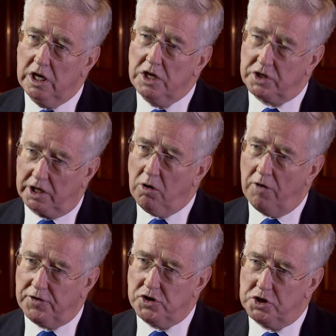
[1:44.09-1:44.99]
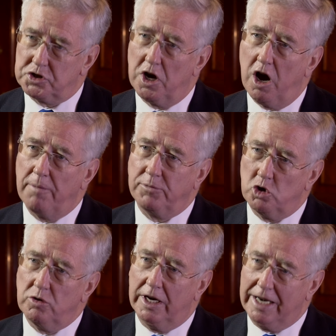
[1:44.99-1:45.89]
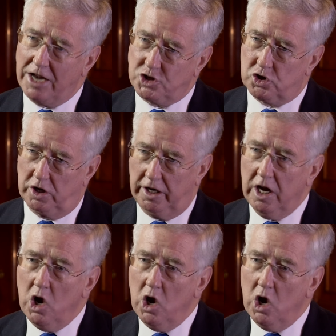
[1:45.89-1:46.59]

to go off and disarm unilaterally.